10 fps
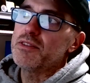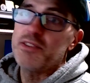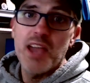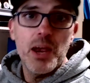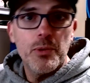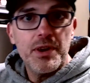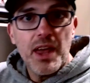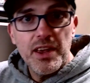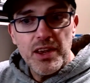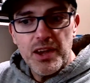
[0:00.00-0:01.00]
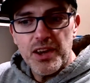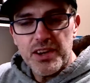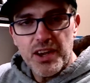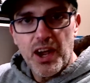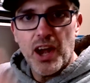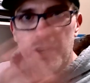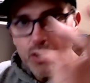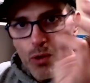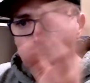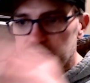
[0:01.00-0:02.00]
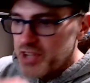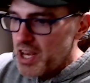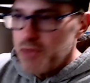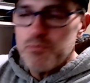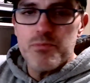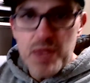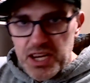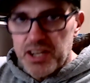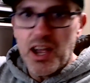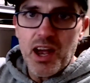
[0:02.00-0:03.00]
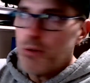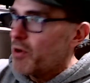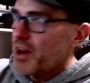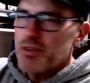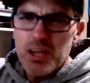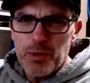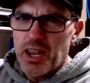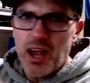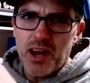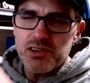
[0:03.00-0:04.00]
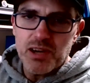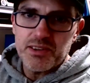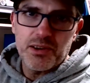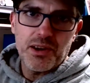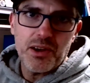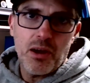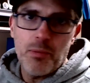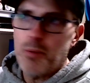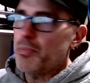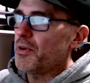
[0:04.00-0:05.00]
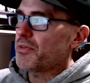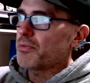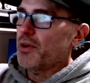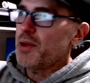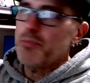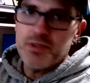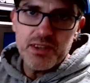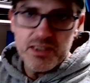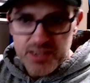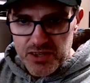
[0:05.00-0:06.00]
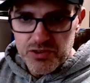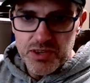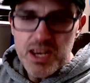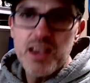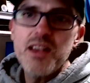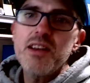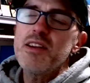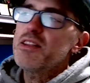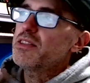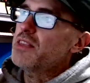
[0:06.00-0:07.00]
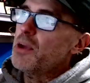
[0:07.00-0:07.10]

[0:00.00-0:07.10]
they would we'll say make whatever type of contract they're going to come up with, right? But essentially, they